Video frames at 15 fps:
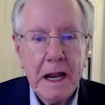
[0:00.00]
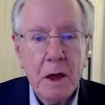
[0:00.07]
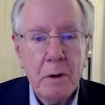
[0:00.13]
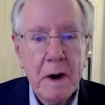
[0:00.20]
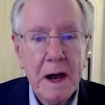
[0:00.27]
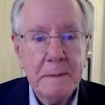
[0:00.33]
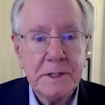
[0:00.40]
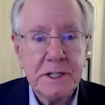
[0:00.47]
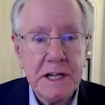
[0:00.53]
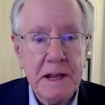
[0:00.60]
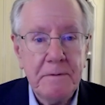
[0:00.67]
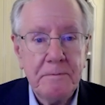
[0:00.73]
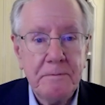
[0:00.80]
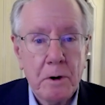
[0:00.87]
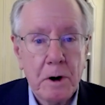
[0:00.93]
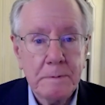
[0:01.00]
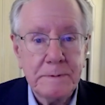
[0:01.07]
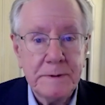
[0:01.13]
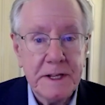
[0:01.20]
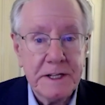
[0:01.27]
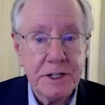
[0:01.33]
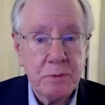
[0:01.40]
Hello, I'm Steve
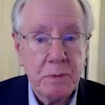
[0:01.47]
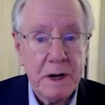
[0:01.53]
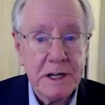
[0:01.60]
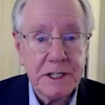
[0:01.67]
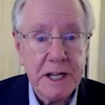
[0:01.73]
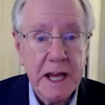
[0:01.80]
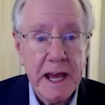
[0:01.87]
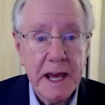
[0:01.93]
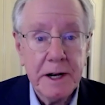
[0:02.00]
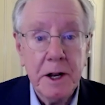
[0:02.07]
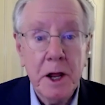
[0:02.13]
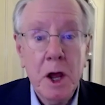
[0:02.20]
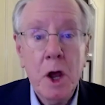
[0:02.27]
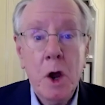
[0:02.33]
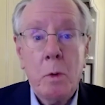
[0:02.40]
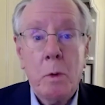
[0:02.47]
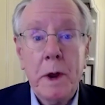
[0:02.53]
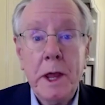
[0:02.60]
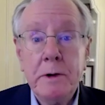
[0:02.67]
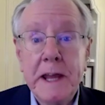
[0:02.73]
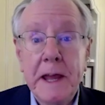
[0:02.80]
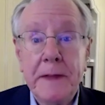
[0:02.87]
Forbes, and this is What's Ahead,
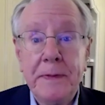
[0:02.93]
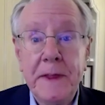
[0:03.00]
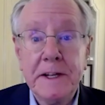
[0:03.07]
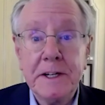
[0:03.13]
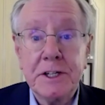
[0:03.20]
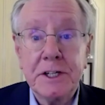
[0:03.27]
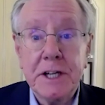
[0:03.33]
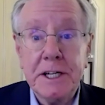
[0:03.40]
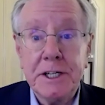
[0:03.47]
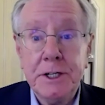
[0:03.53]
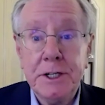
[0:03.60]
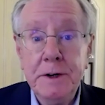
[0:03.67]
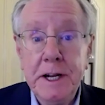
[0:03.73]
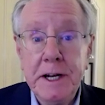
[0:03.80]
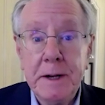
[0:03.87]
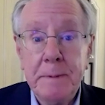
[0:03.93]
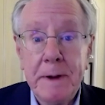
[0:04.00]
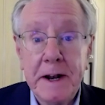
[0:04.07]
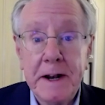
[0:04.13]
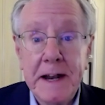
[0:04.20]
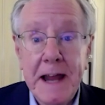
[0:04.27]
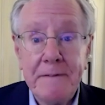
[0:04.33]
where you get the insights you need to
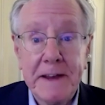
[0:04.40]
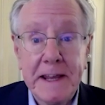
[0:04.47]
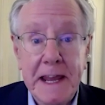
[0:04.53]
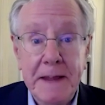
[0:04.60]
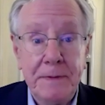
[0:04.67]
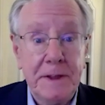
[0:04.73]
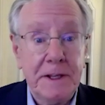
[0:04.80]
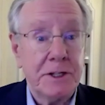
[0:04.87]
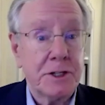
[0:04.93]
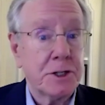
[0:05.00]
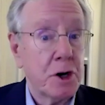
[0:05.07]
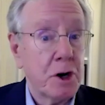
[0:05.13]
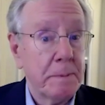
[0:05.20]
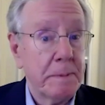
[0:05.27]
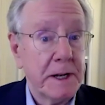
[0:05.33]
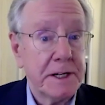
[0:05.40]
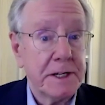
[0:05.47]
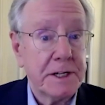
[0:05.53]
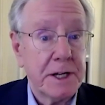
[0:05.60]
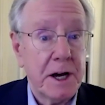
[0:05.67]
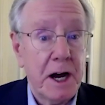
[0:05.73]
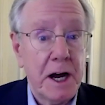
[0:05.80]
better navigate these
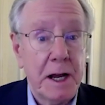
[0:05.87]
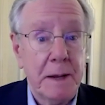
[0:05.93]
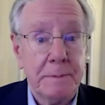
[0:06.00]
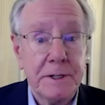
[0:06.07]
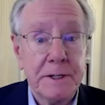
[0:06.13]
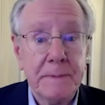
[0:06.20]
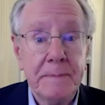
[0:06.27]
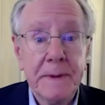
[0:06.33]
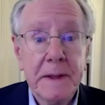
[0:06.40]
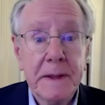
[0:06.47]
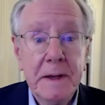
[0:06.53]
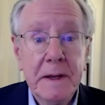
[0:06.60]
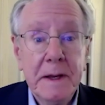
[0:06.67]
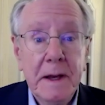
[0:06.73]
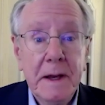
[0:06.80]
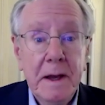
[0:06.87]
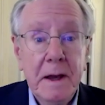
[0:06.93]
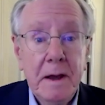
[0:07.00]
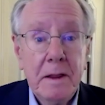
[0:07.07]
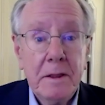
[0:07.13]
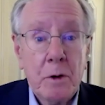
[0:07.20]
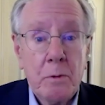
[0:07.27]
turbulent times.
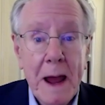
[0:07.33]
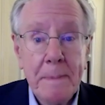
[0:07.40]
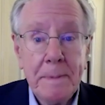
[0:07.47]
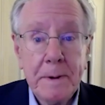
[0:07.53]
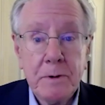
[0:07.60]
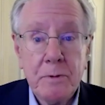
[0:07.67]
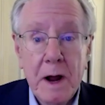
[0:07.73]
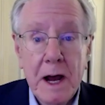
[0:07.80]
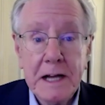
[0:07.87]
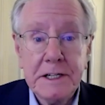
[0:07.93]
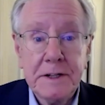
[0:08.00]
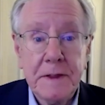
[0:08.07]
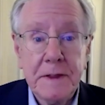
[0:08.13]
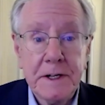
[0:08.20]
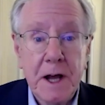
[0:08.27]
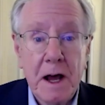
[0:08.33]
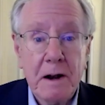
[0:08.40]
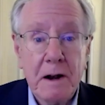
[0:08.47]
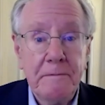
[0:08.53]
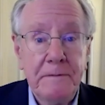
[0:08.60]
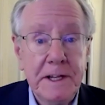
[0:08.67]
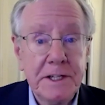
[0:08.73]
The rapid rise of the
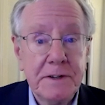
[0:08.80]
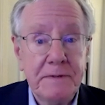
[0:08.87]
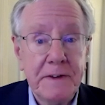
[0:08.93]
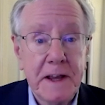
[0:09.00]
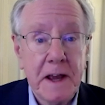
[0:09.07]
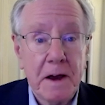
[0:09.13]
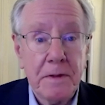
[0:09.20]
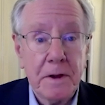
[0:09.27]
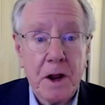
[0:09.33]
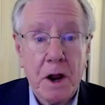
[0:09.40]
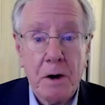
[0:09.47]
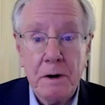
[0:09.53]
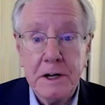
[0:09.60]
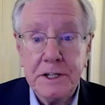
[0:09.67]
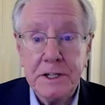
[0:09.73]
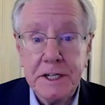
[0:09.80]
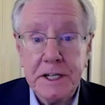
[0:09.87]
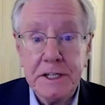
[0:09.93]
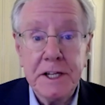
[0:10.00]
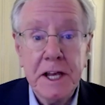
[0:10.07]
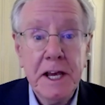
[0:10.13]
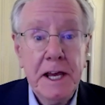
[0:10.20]
dollar vis-a-vis other
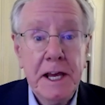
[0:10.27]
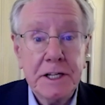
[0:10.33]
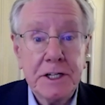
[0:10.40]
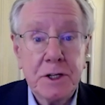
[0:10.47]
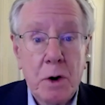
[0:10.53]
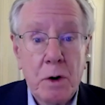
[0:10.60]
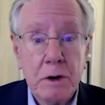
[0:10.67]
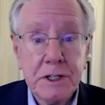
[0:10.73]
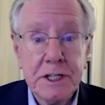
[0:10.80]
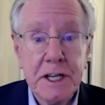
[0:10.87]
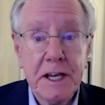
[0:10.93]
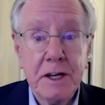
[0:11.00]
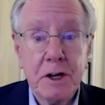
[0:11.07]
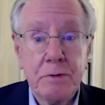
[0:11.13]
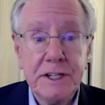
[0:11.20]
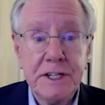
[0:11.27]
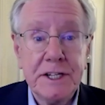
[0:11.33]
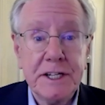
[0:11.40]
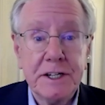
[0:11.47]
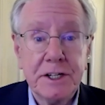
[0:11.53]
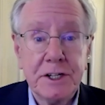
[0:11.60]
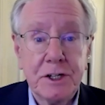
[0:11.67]
currencies is causing
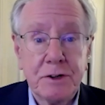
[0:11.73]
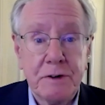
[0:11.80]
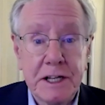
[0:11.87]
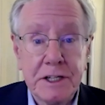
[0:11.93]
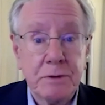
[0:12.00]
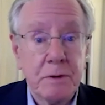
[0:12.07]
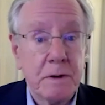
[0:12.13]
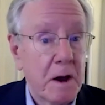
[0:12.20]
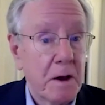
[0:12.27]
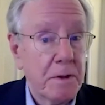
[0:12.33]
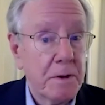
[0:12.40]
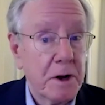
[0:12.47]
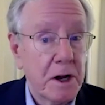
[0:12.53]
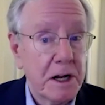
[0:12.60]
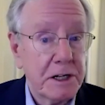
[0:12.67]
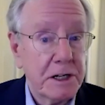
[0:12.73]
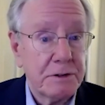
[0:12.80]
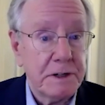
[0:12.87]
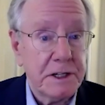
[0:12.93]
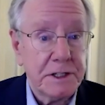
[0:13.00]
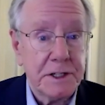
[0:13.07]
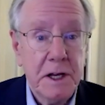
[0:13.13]
increasing distress with other
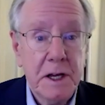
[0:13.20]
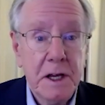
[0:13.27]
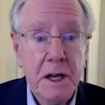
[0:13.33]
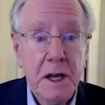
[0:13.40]
countries.